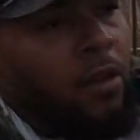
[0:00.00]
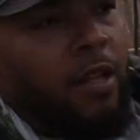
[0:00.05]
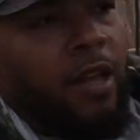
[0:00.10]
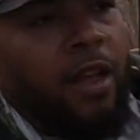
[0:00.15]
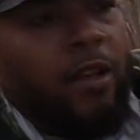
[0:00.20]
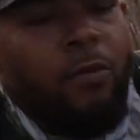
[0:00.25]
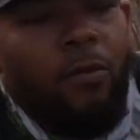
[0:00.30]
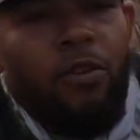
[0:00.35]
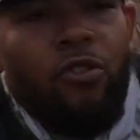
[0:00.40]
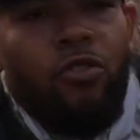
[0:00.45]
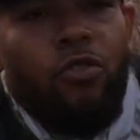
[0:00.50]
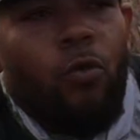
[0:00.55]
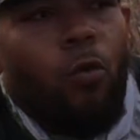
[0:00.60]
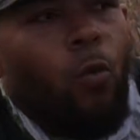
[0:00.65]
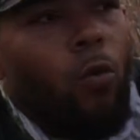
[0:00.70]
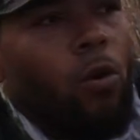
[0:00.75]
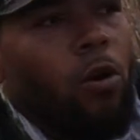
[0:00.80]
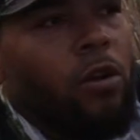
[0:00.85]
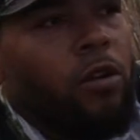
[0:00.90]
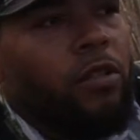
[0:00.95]
that I wish
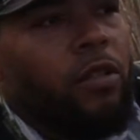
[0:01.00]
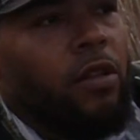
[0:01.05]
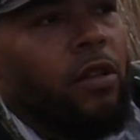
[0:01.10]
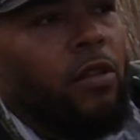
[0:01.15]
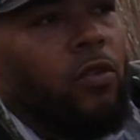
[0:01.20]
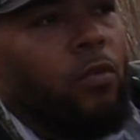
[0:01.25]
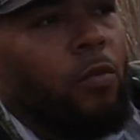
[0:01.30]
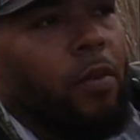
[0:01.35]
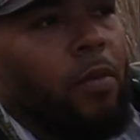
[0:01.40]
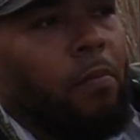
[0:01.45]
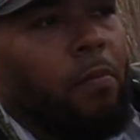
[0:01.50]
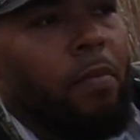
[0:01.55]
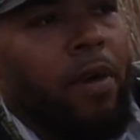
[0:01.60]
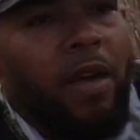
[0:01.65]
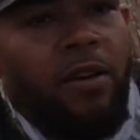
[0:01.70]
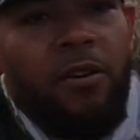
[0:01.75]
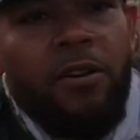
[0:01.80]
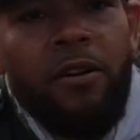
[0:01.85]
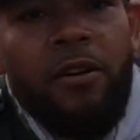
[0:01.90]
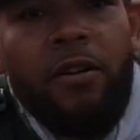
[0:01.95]
worked a little bit
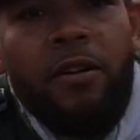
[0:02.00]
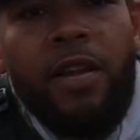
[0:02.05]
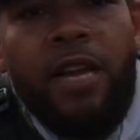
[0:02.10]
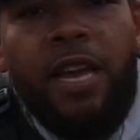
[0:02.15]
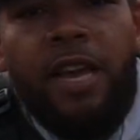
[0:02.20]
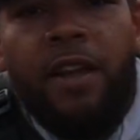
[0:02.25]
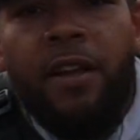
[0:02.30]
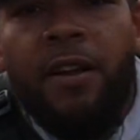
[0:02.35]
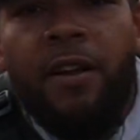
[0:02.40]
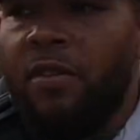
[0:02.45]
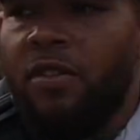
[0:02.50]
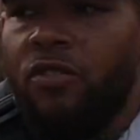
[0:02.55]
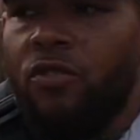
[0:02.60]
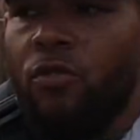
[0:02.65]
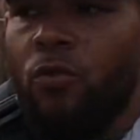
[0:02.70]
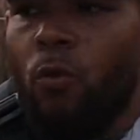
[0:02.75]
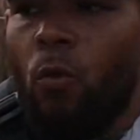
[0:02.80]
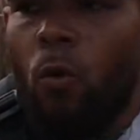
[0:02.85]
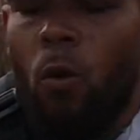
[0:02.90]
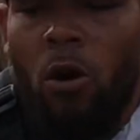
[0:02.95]
better here is your
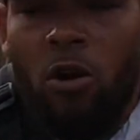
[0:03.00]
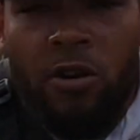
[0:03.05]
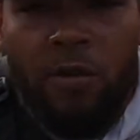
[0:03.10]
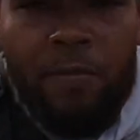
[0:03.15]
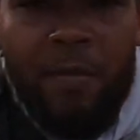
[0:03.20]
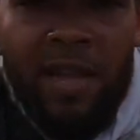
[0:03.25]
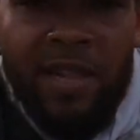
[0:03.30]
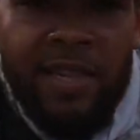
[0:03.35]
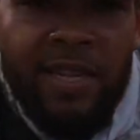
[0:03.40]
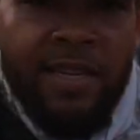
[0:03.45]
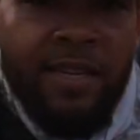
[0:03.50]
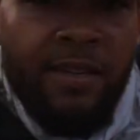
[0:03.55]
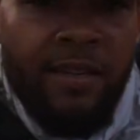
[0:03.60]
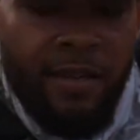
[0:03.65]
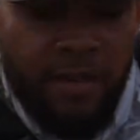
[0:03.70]
watermelon.